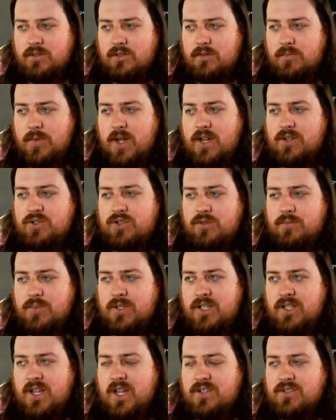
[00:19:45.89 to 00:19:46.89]
Who might you
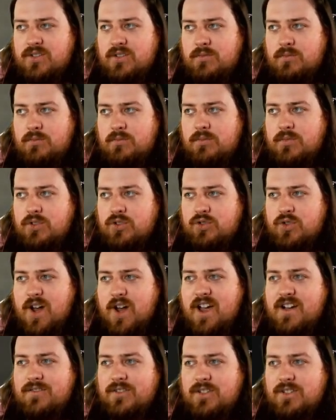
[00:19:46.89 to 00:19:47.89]
be? Not some
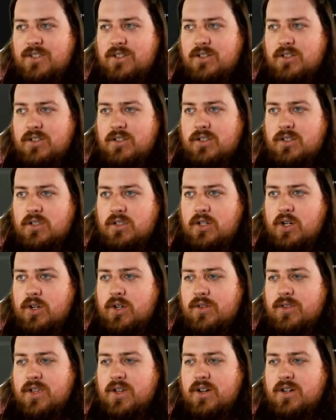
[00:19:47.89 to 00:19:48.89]
traveler. Oh,
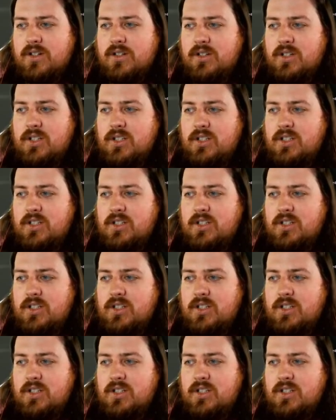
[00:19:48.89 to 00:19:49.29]
here they are.